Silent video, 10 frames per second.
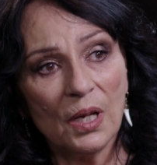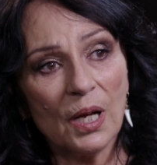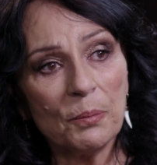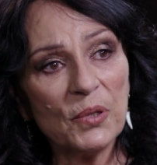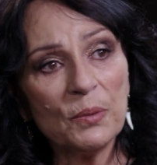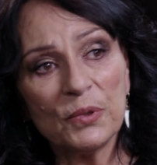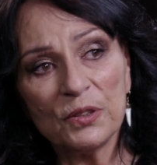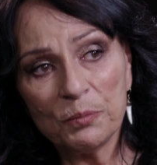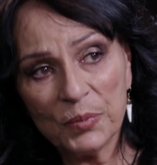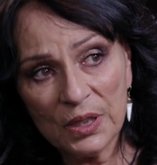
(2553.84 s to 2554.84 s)
Our people
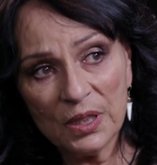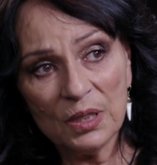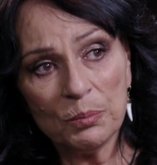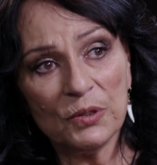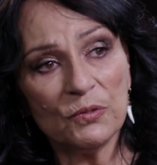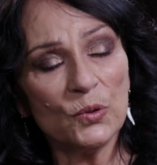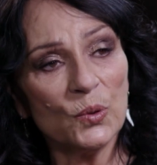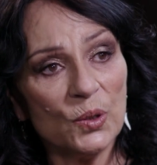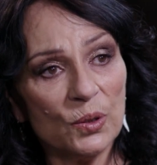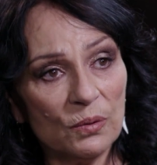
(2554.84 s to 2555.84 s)
have been here before
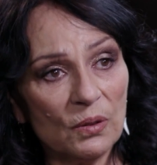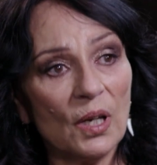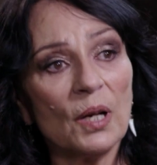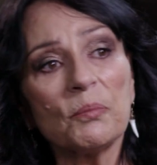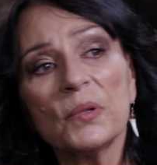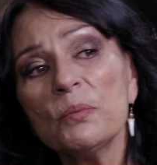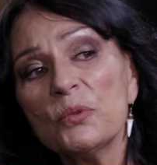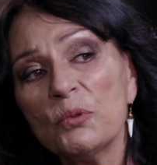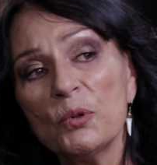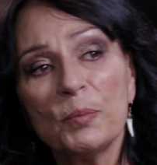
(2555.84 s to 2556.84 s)
you. Our
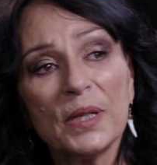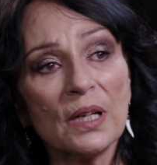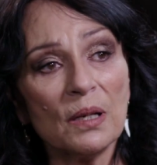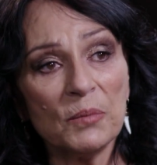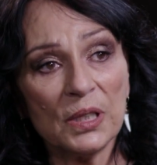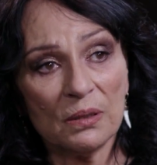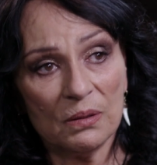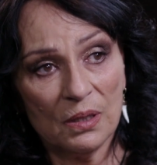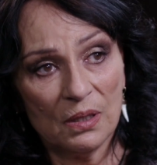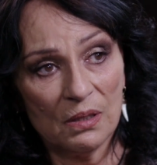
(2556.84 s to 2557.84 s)
people will be coming.
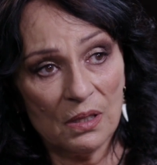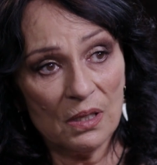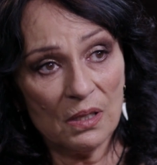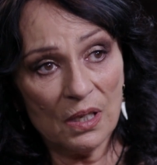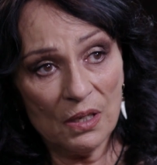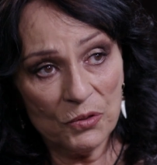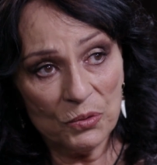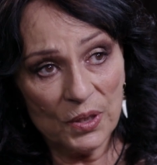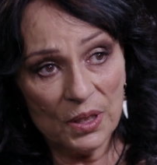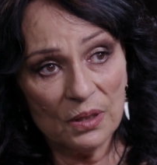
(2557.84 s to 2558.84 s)
They're the
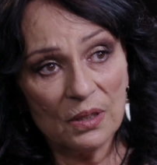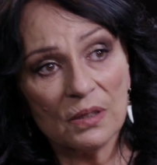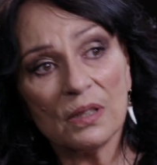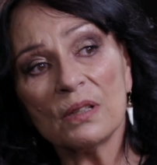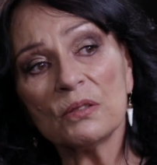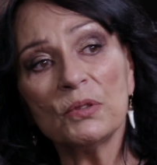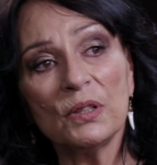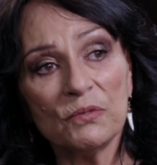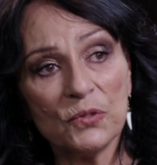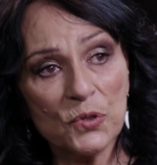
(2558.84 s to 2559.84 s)
cavalry. They're the
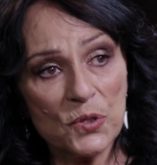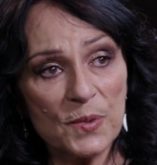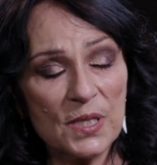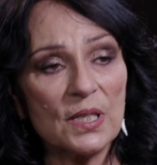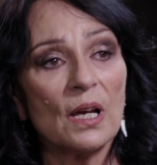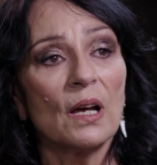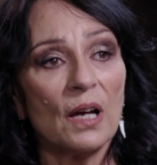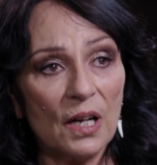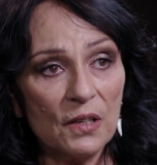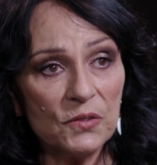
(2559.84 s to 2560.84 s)
reinforcements
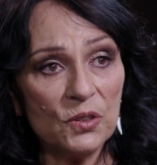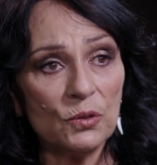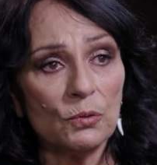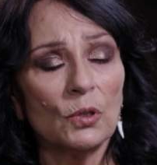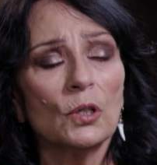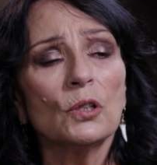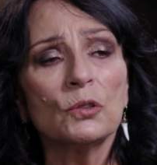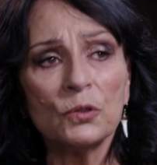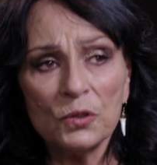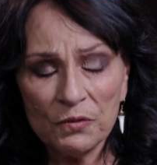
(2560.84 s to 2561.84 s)
after you.
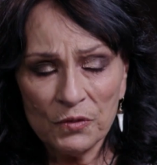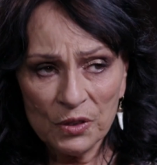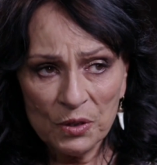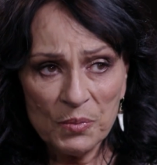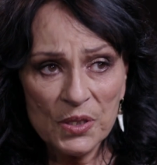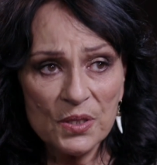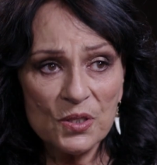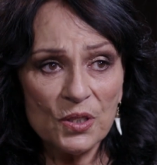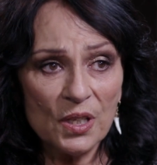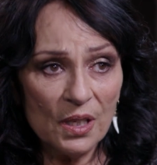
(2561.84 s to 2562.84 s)
Do the very
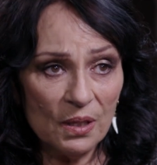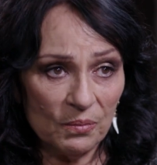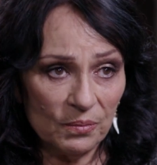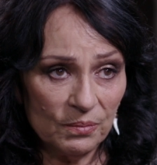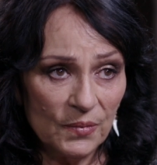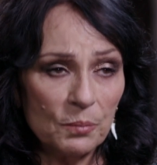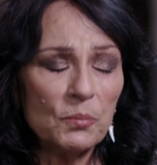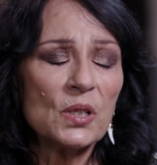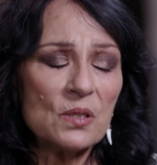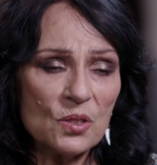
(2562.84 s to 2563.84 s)
best you can,
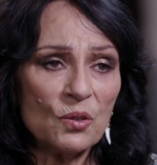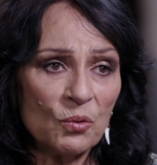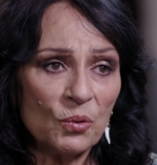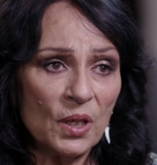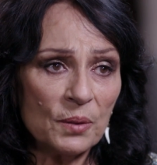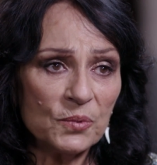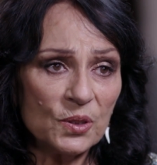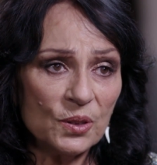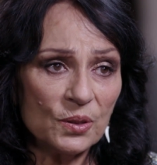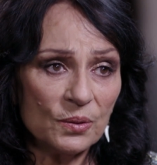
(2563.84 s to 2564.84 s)
but it's not all up to you.